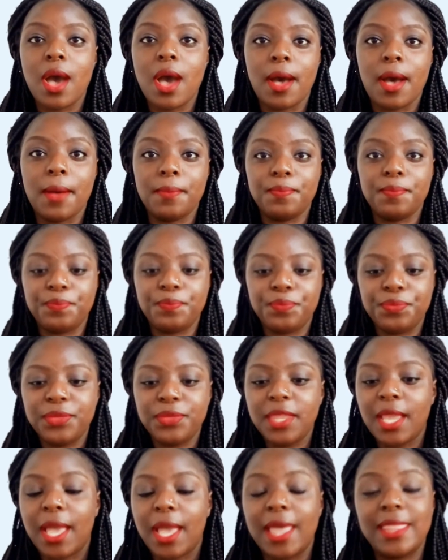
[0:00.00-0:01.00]
and
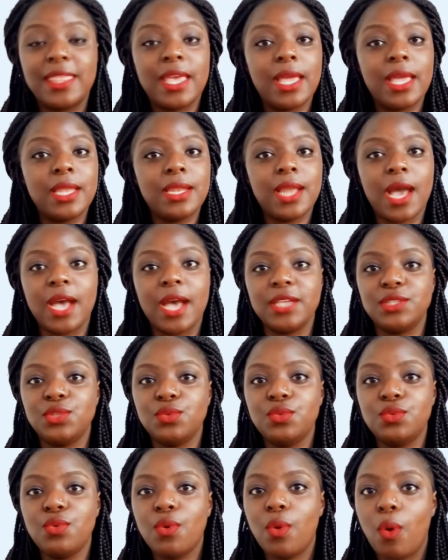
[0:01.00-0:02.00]
then as
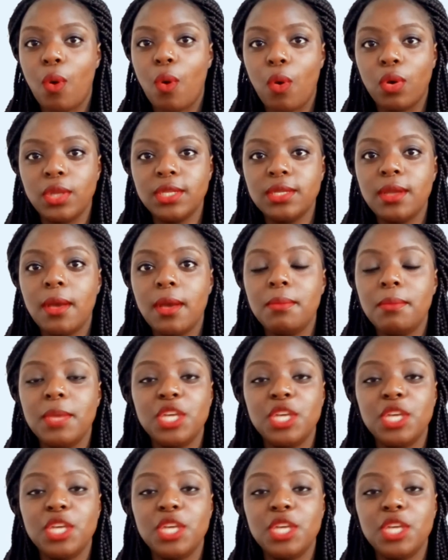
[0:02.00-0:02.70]
you go on,